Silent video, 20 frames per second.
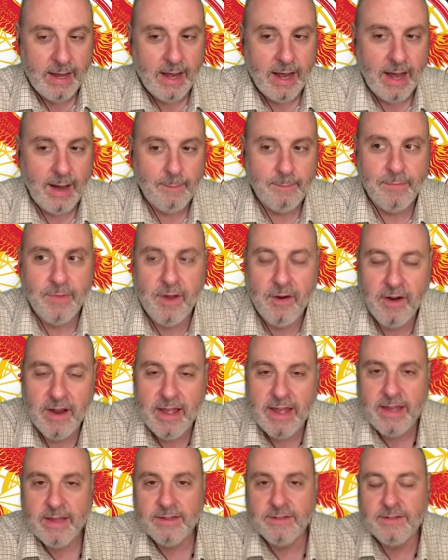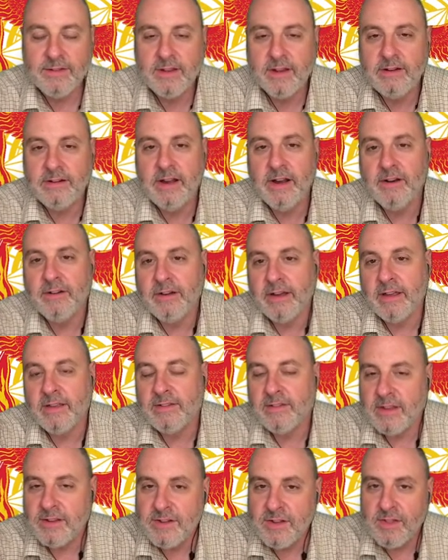Um, there is clearly
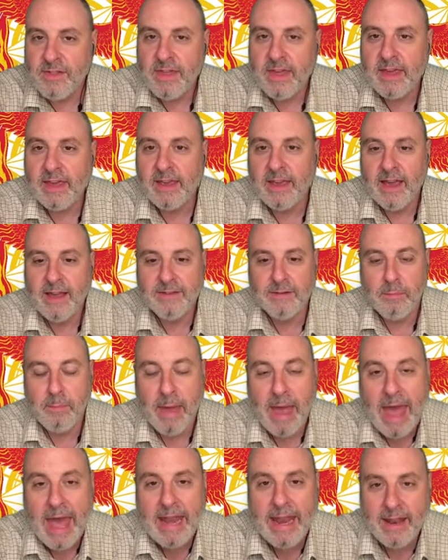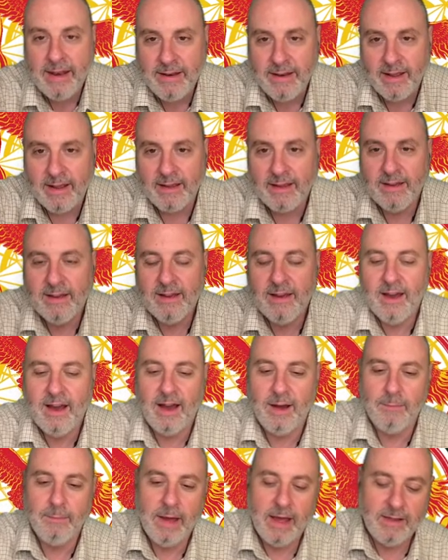such a thing as a bad ending um,